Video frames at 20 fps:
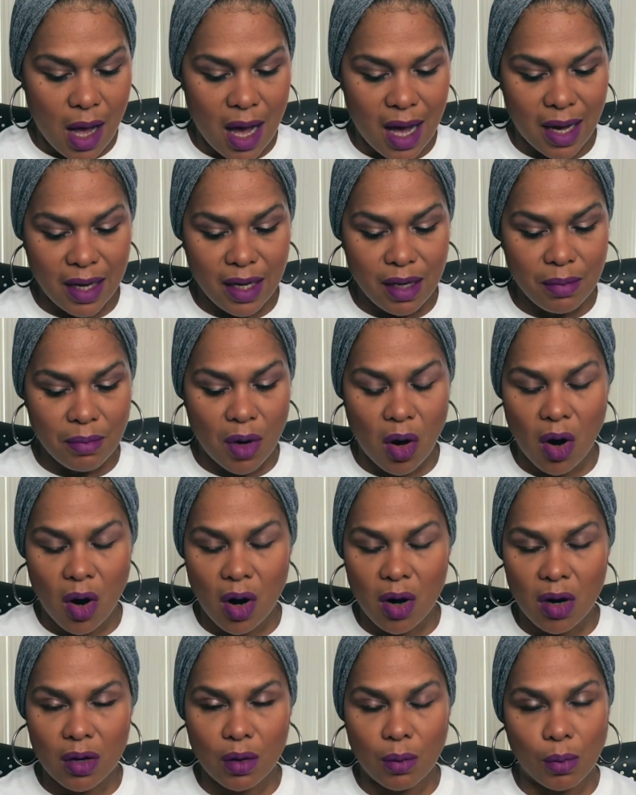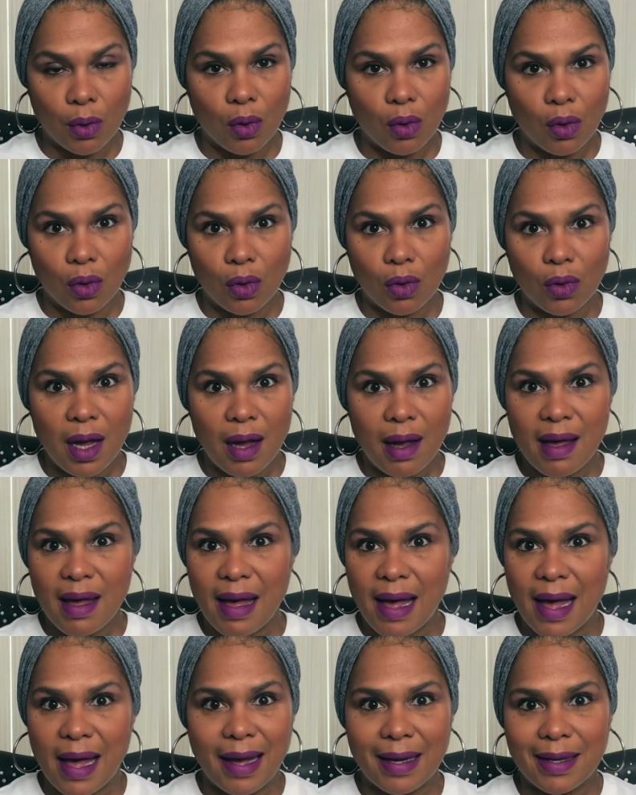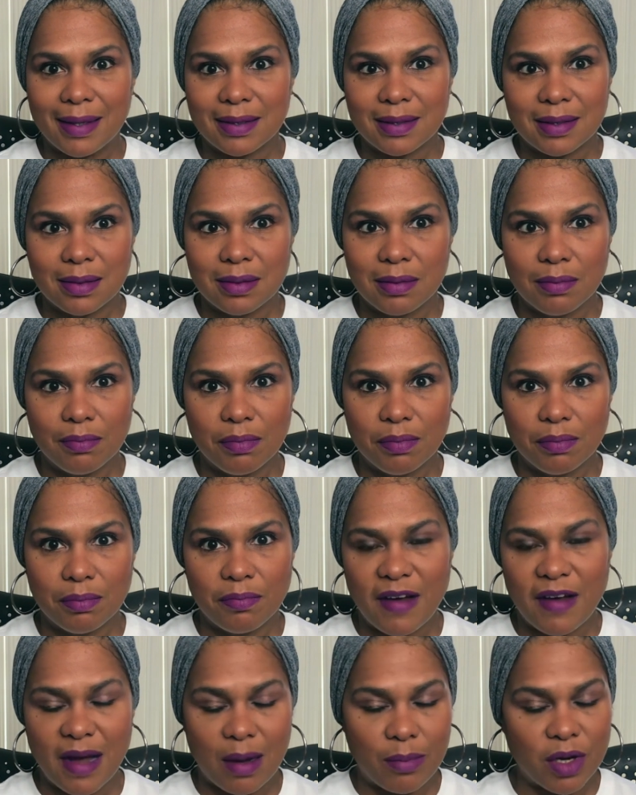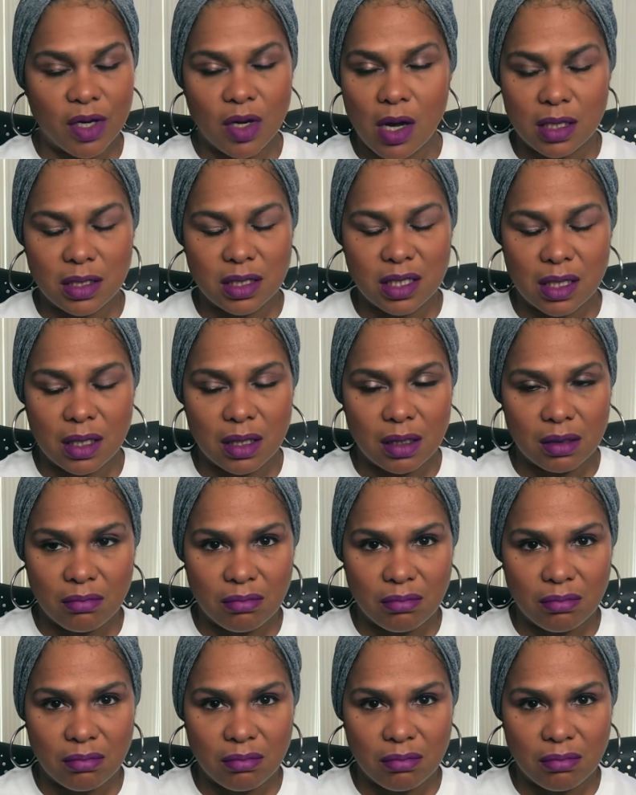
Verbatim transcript: I am horrible at fabric content,